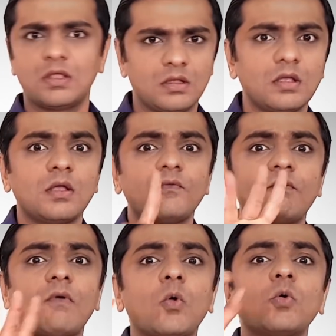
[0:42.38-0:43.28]
On
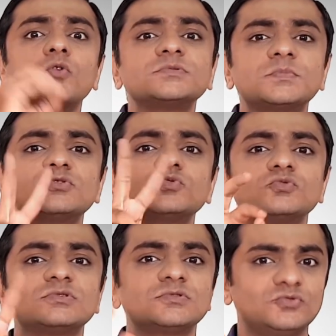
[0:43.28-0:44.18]
October 15,
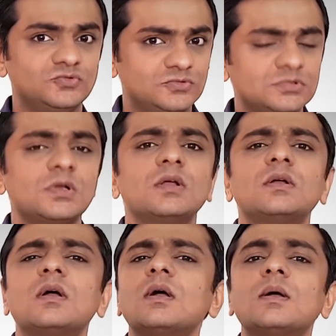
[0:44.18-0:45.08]
2020,
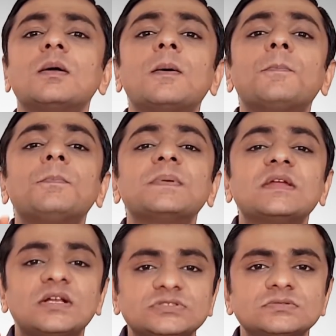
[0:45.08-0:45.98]
British Health
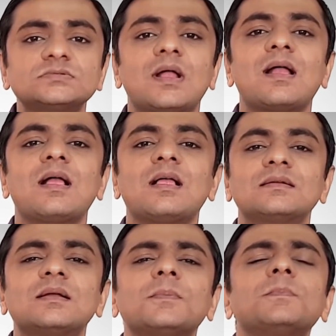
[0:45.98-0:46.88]
Secretary Matt
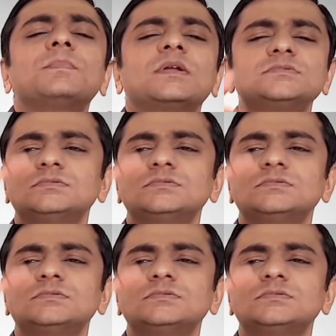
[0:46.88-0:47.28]
Hancock